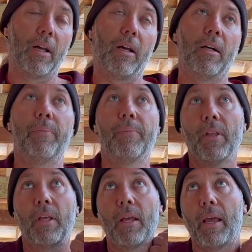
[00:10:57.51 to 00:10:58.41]
Um,
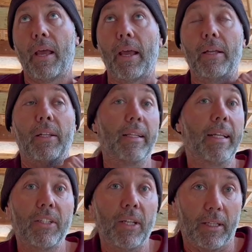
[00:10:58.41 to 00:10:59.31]
and that's it.